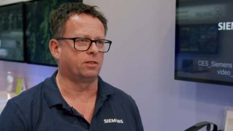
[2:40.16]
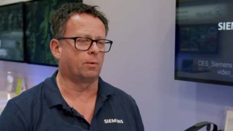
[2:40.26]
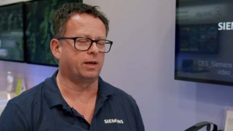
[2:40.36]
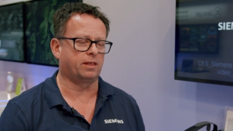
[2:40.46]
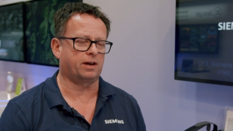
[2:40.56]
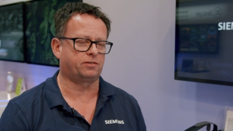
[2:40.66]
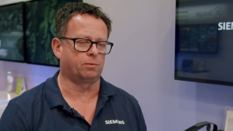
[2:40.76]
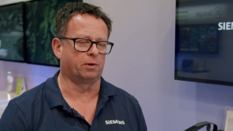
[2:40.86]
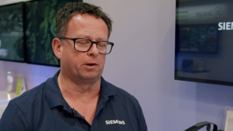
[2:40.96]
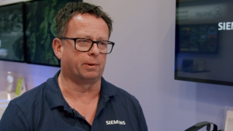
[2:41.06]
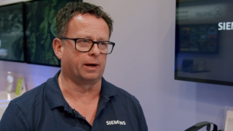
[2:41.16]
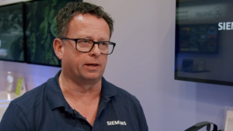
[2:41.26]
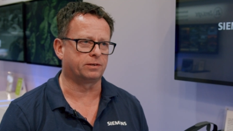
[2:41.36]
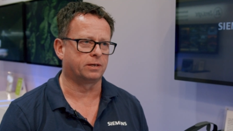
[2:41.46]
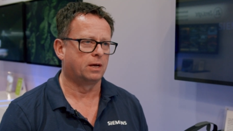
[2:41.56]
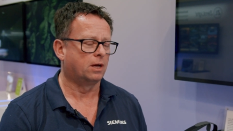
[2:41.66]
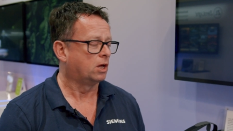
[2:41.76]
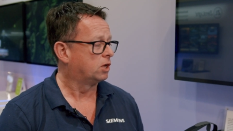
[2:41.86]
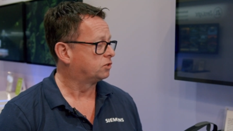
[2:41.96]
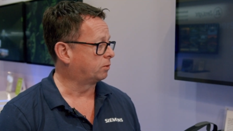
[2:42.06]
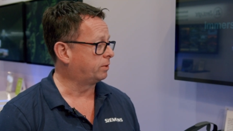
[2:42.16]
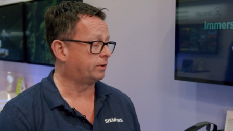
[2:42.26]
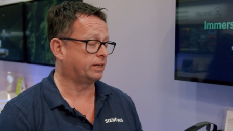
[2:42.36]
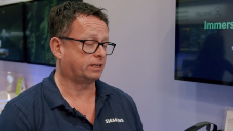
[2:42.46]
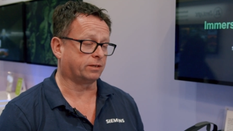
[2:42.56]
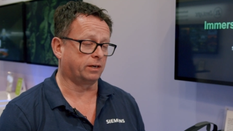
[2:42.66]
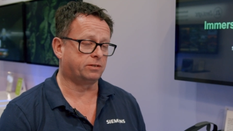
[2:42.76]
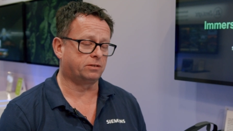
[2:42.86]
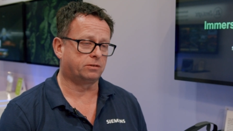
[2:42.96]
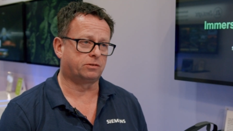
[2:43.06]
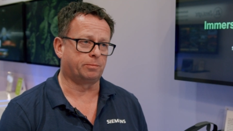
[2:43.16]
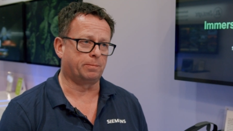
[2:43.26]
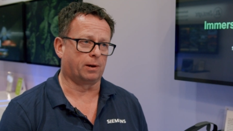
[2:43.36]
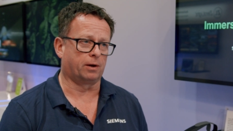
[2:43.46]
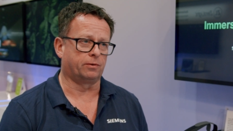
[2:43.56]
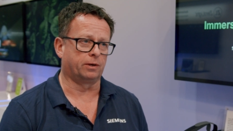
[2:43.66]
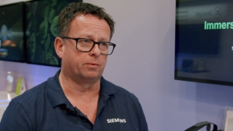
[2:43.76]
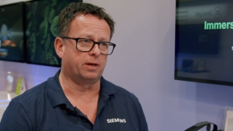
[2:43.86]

in the way they actually want to buy it. So we're really excited to be partnering